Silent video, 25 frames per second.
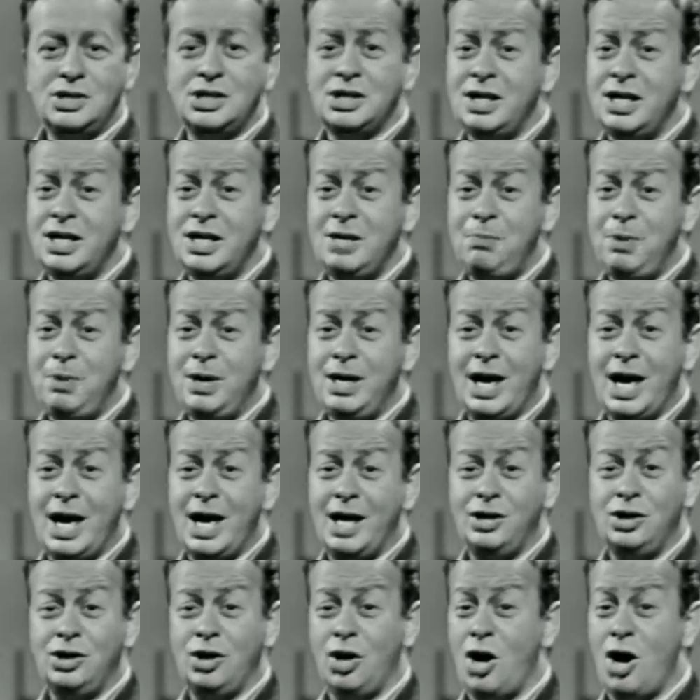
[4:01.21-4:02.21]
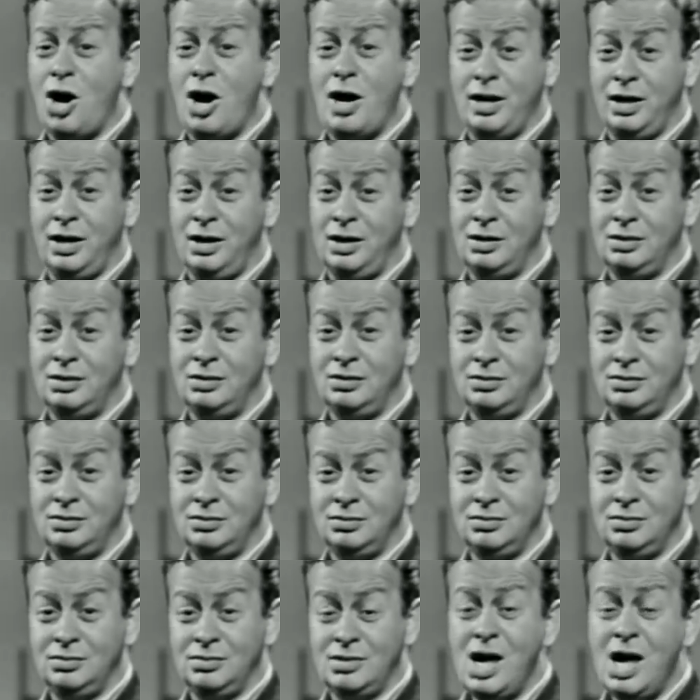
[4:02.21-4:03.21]
sleepy and
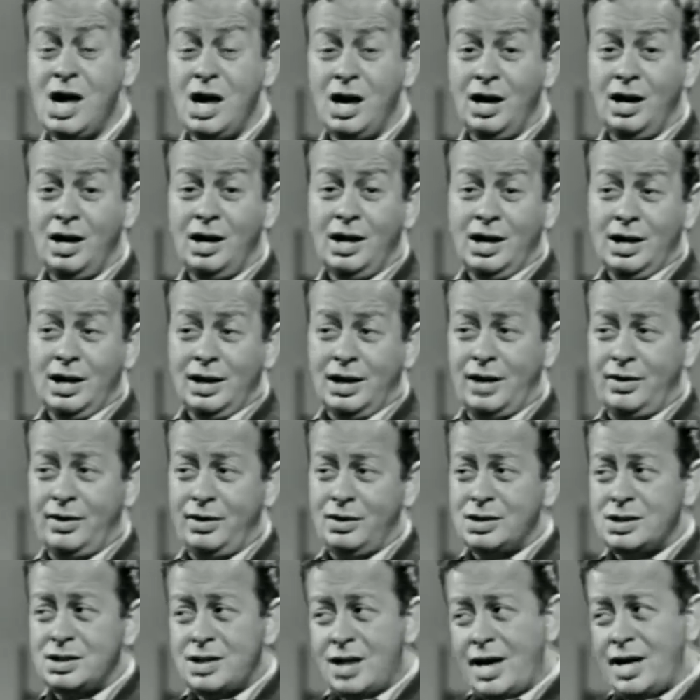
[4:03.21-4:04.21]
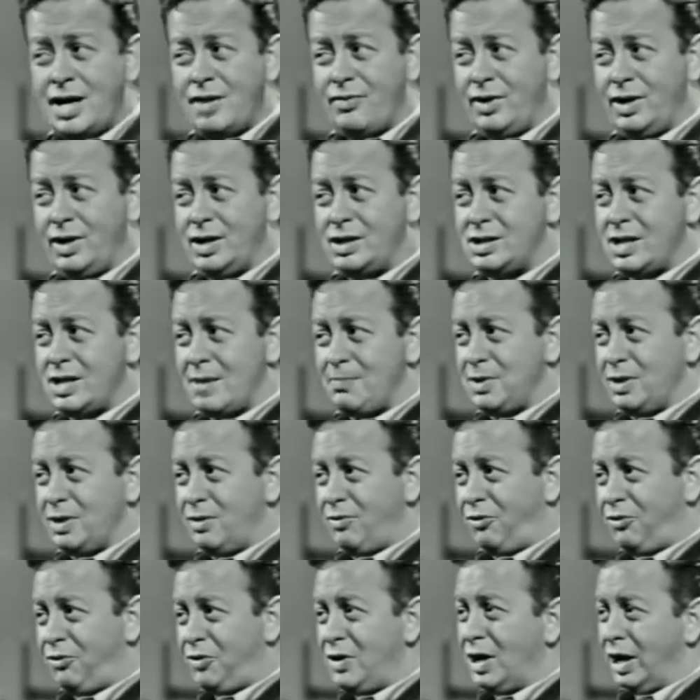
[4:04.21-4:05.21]
yawning, now, there's kind of an
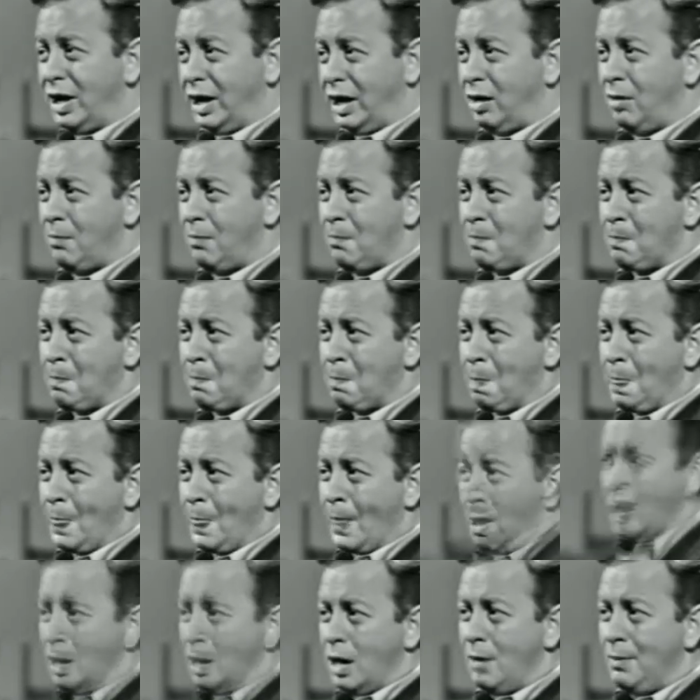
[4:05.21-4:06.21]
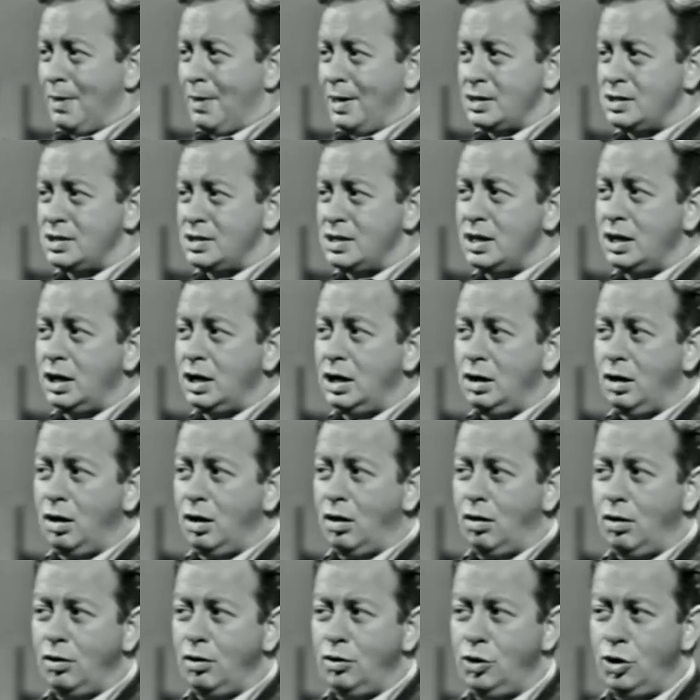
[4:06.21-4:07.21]
accepted feeling about
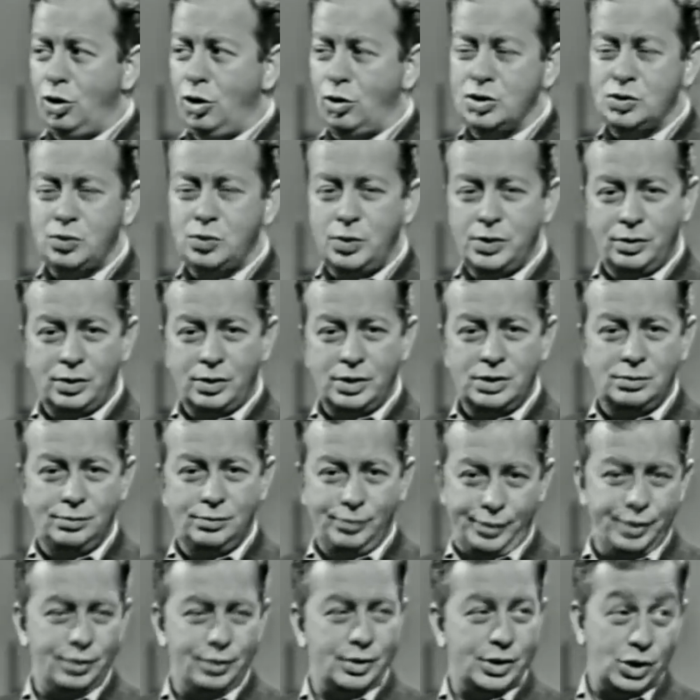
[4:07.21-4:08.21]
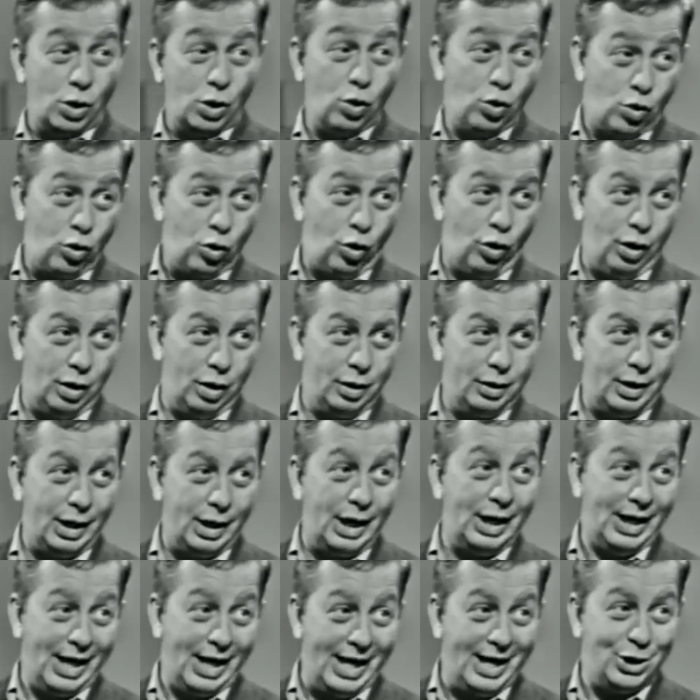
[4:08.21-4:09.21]
singing notes when you're a, when you're a so-called, an
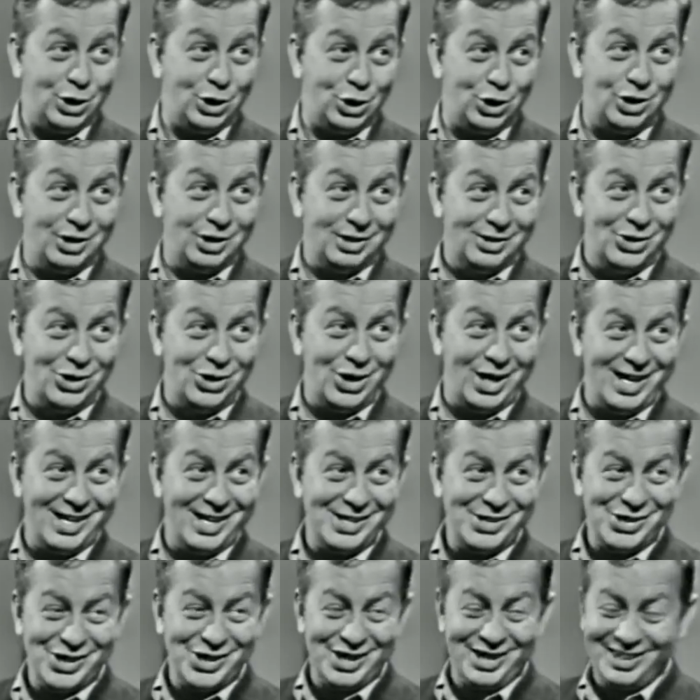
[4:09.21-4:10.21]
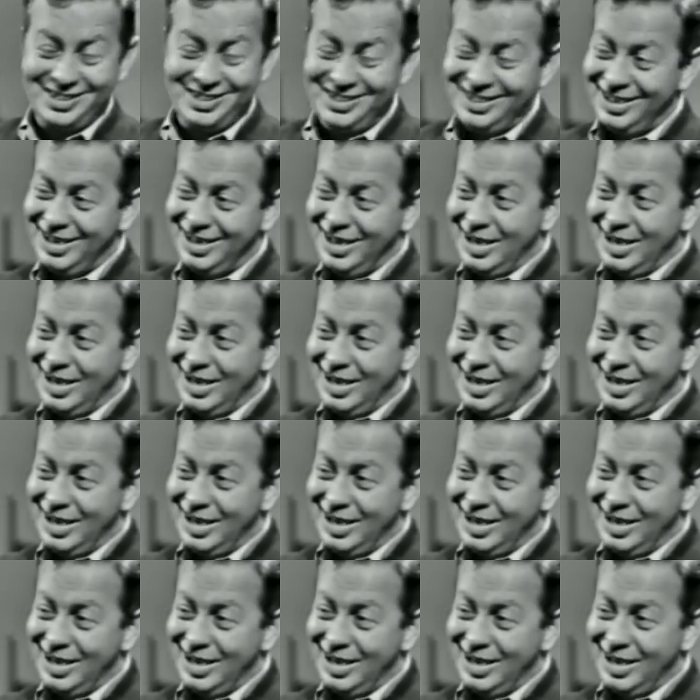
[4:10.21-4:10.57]
alleged jazz singer,